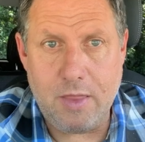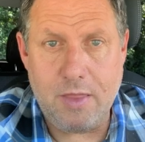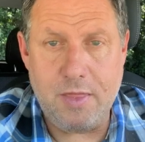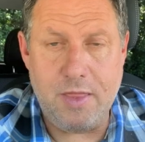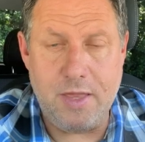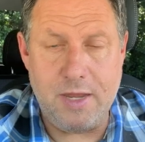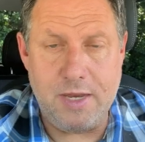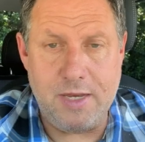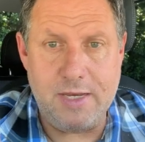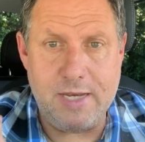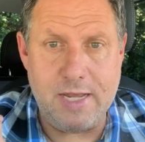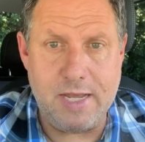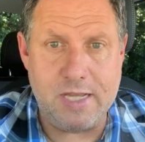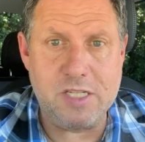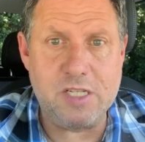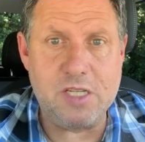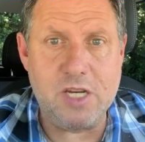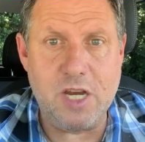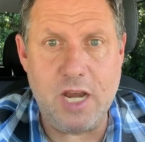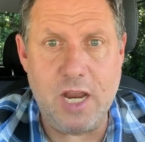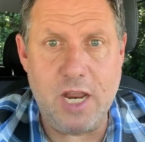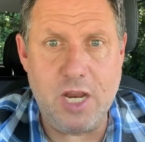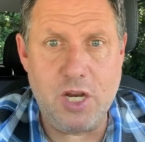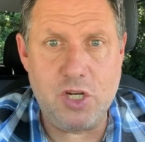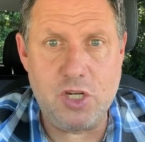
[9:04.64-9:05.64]
the
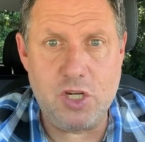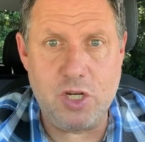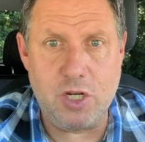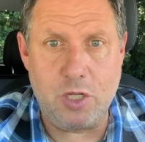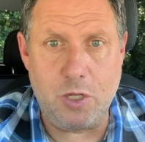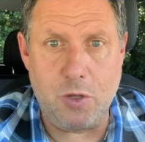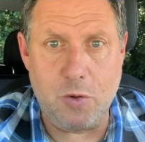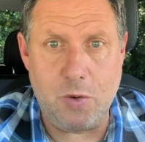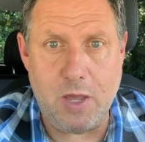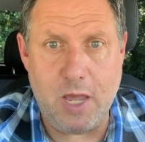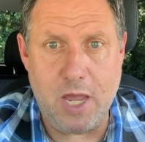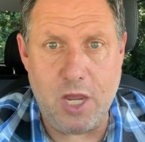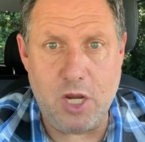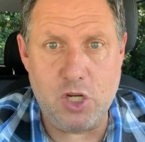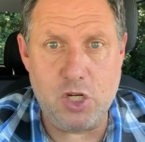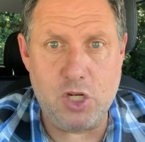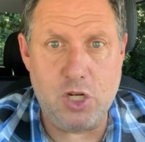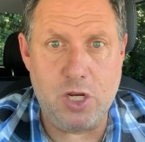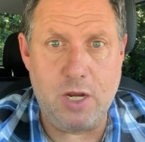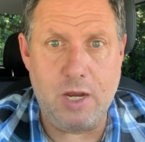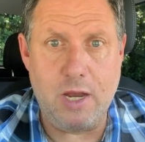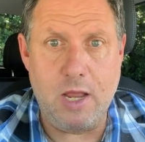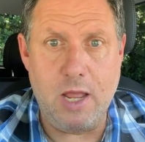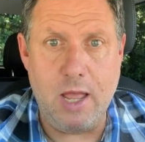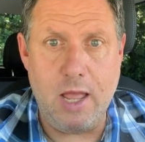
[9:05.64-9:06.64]
destination
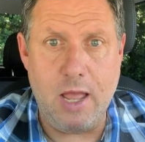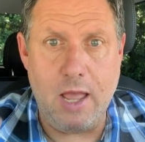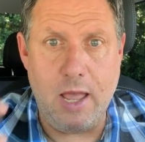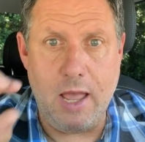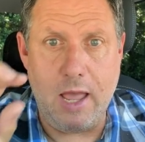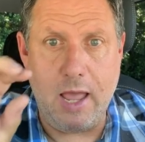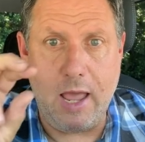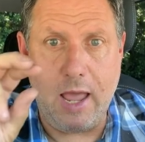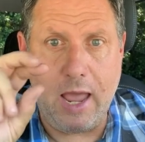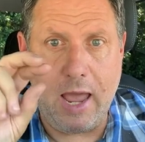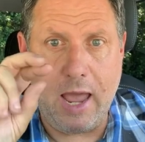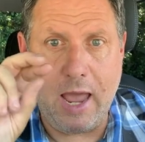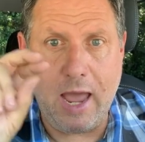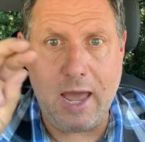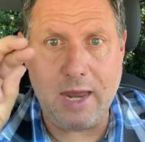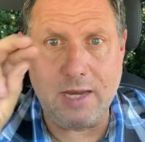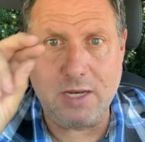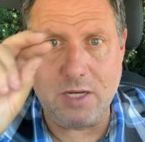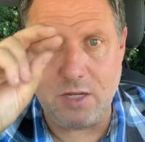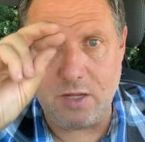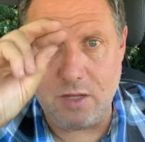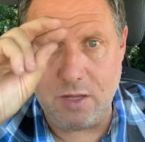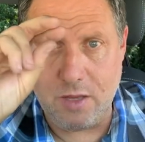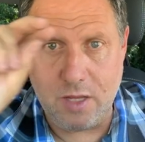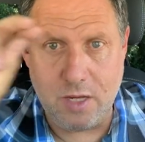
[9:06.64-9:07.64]
location
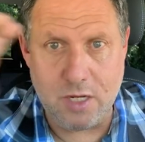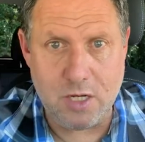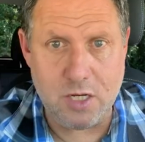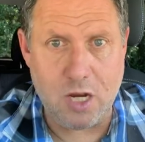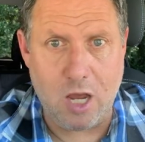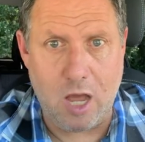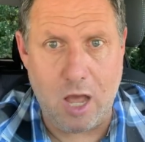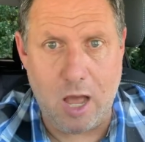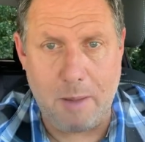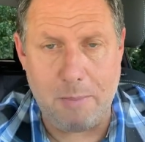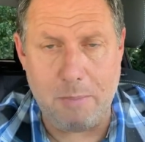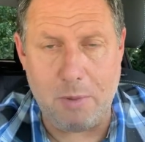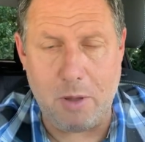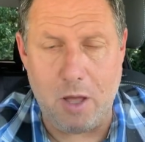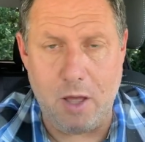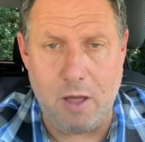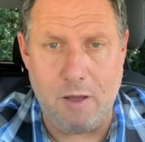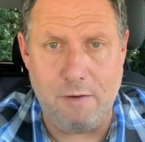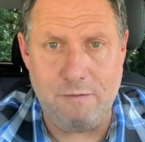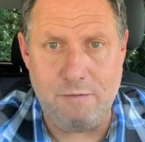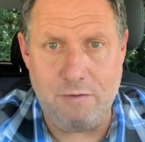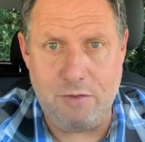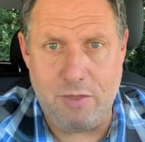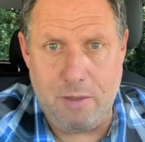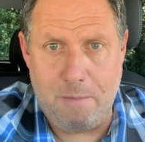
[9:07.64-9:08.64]
at the top
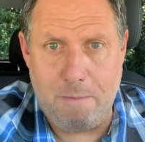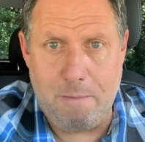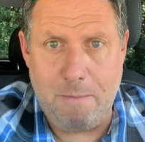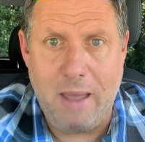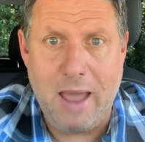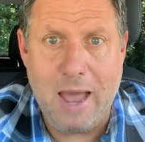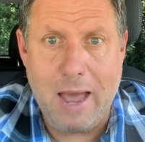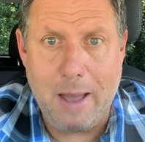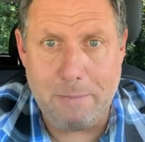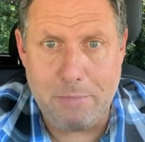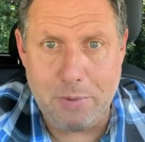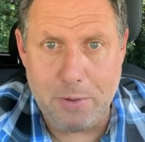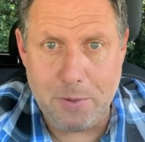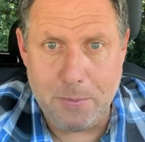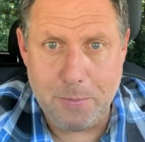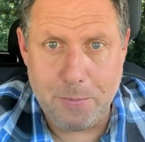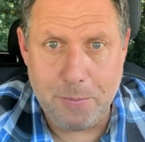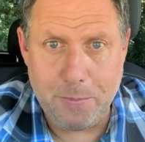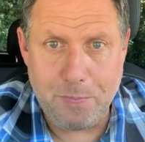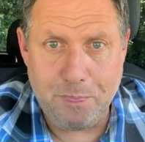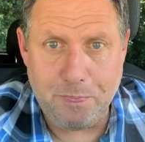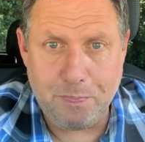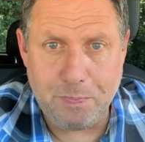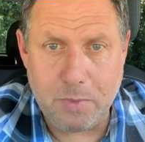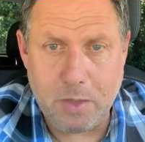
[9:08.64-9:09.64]
of the map.
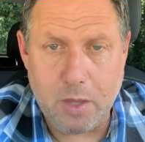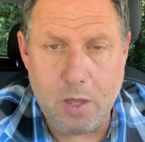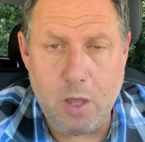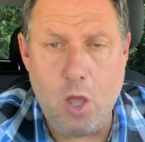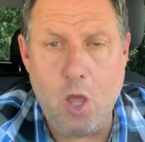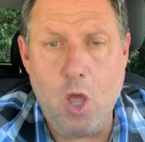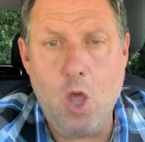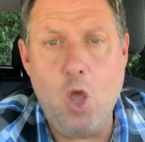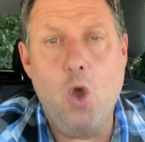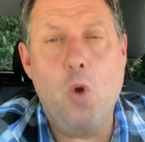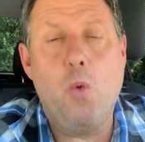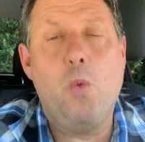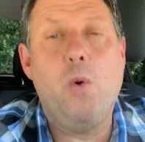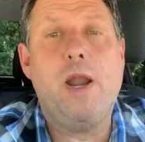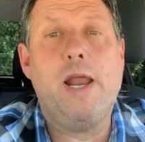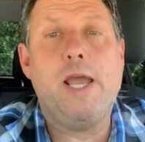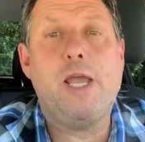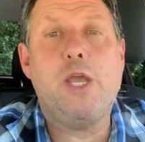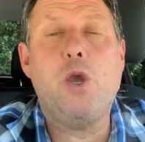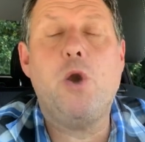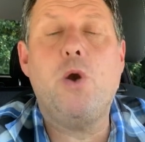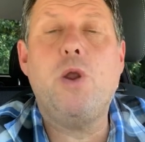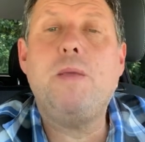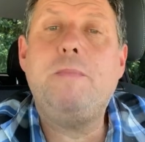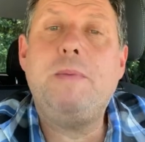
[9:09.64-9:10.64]
When I
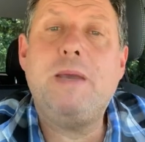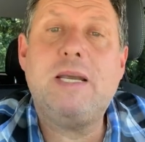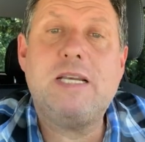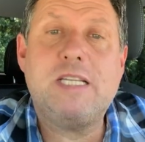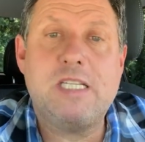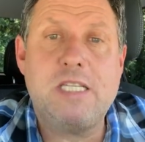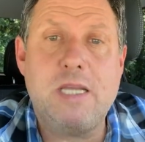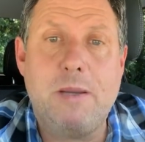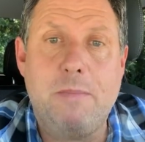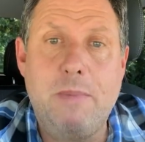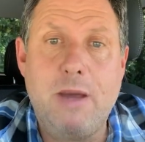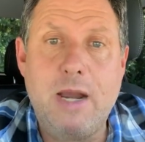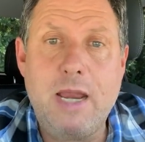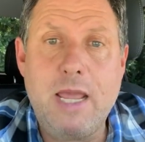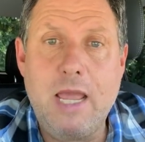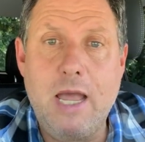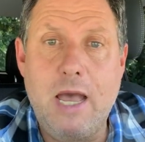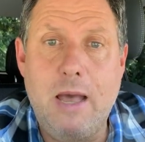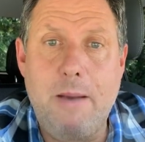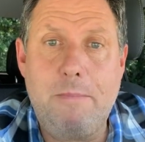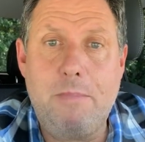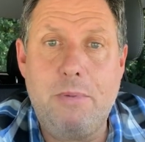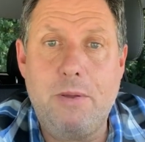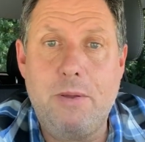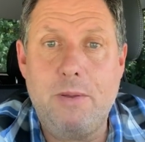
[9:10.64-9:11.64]
go to pick somebody
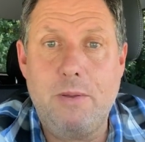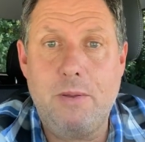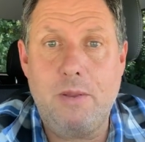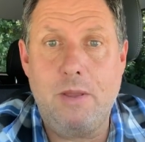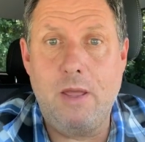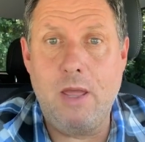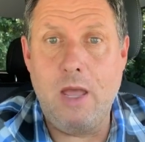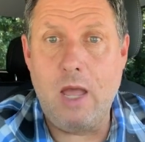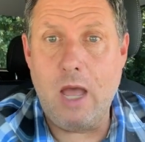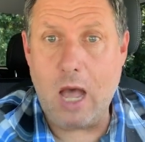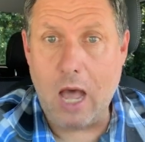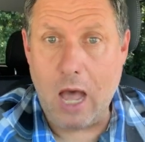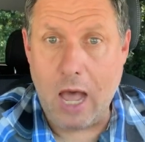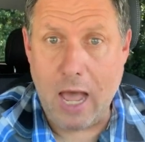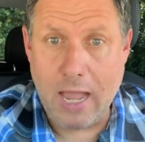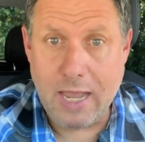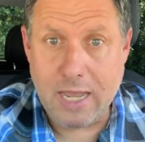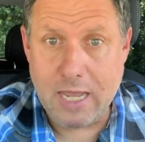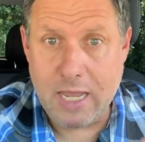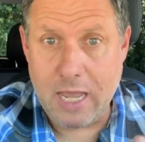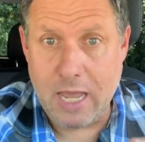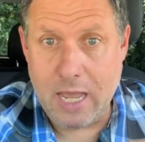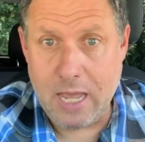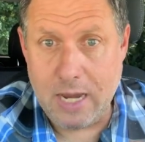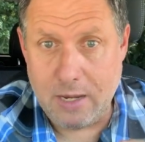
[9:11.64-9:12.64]
up,
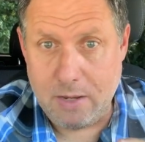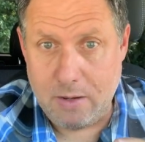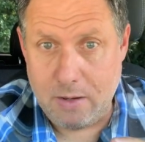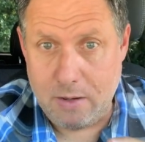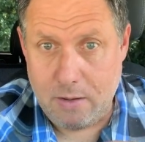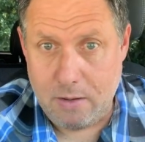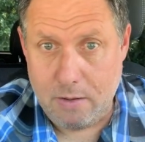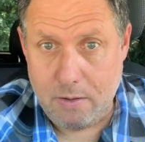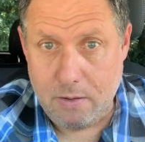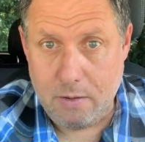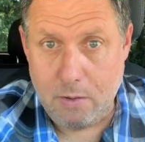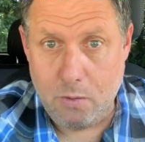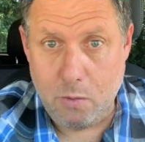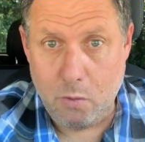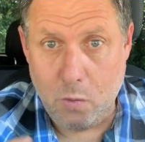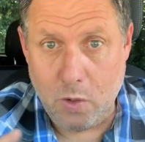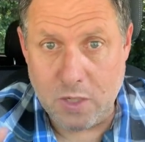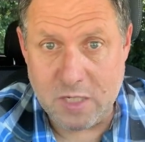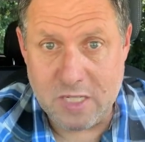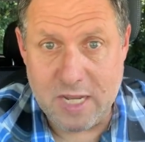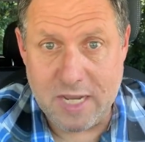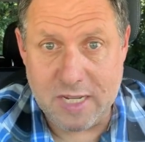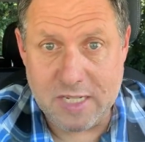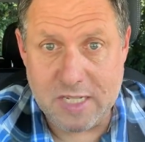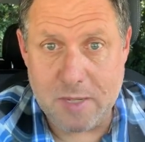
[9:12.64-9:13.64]

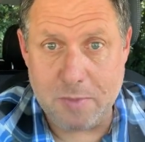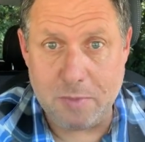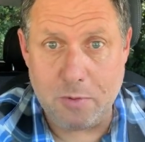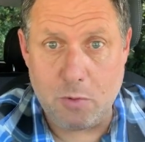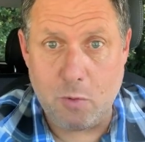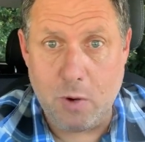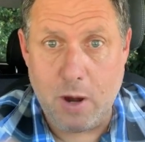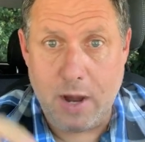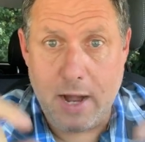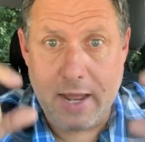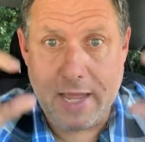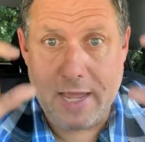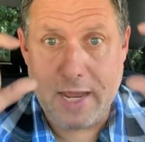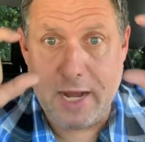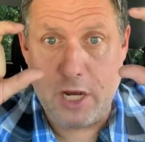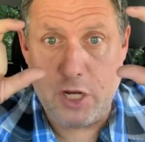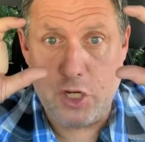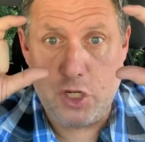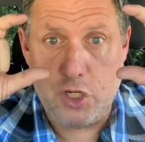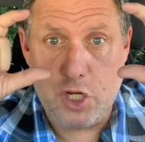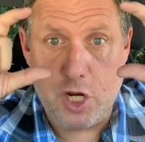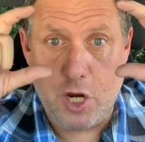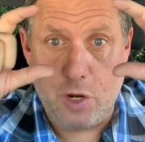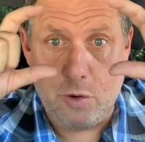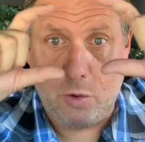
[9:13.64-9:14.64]
once I accept the ride, I get a
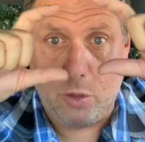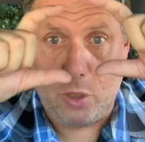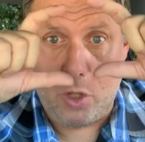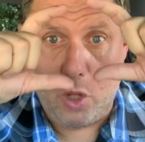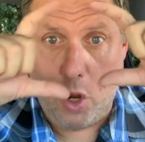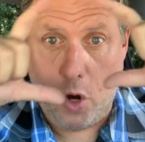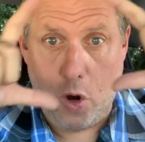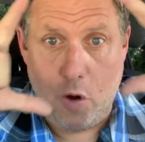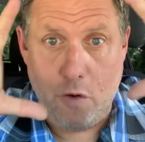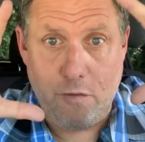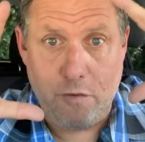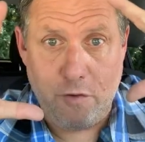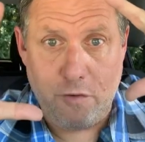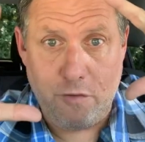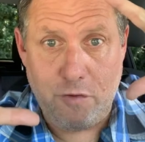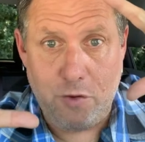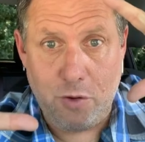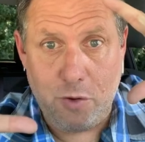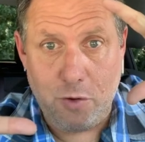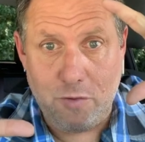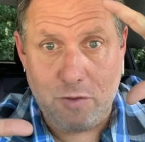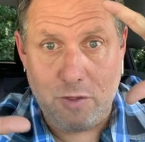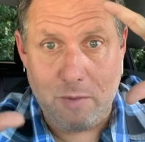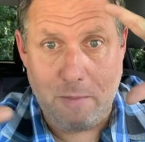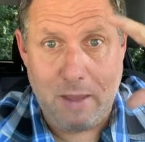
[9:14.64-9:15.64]
general
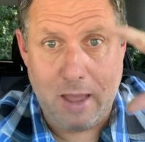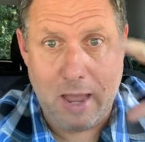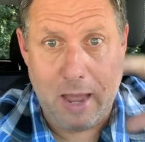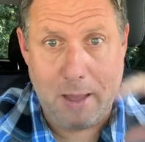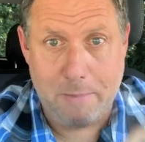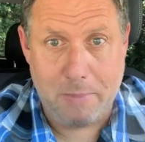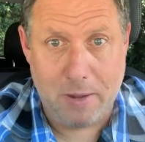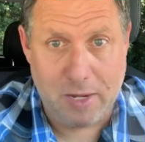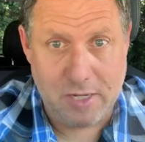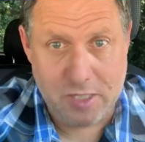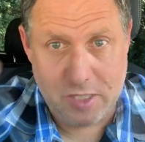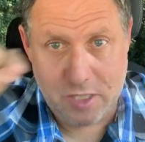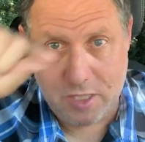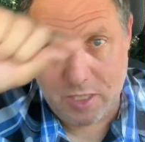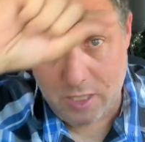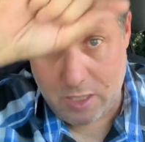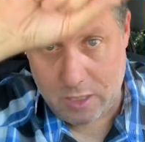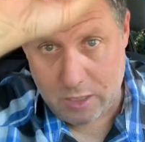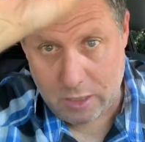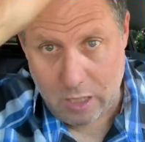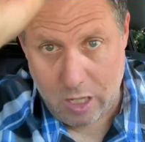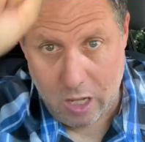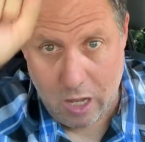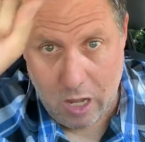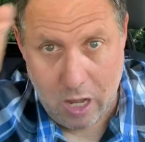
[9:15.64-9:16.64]
overview of the map. I see
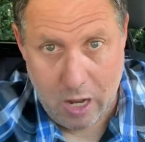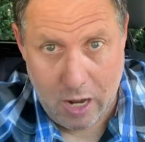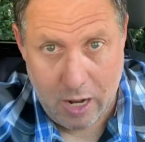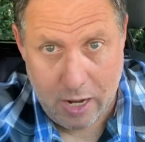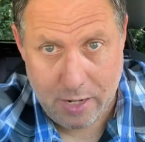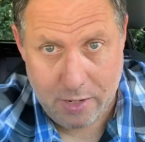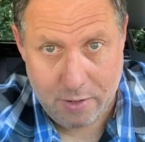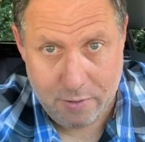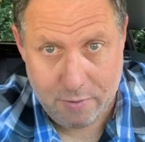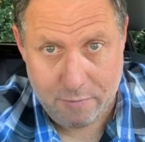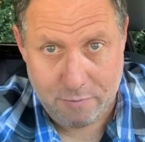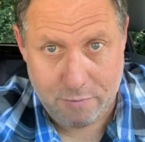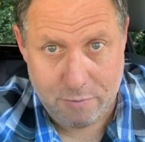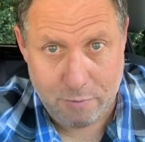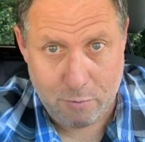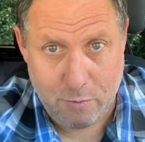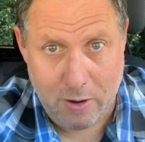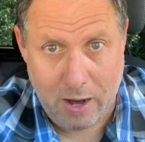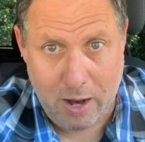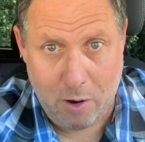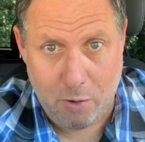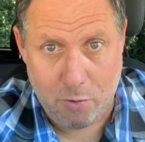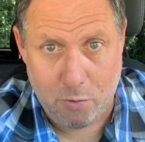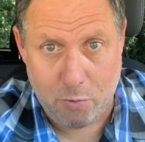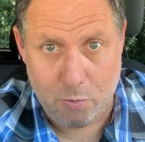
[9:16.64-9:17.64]
a line of the
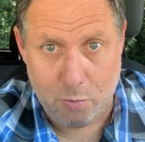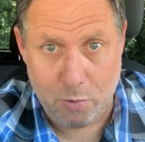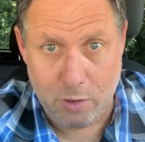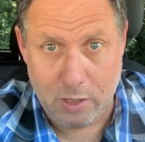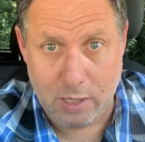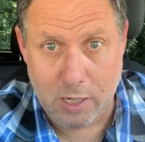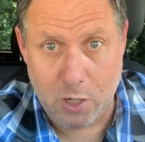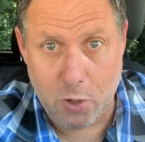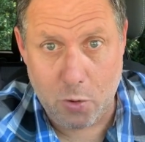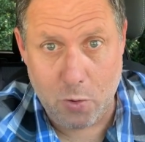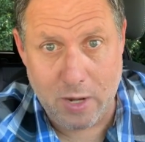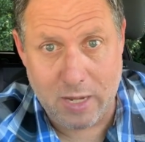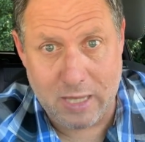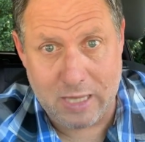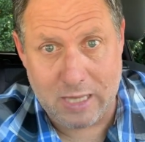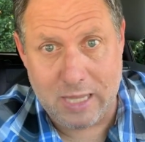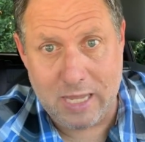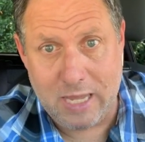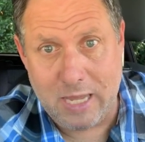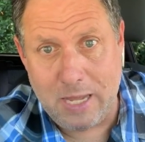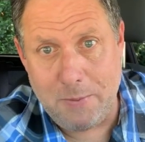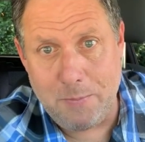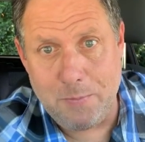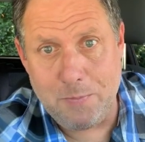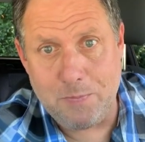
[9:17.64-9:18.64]
route really
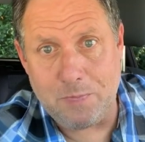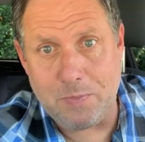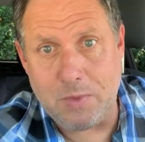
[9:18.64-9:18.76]
quickly.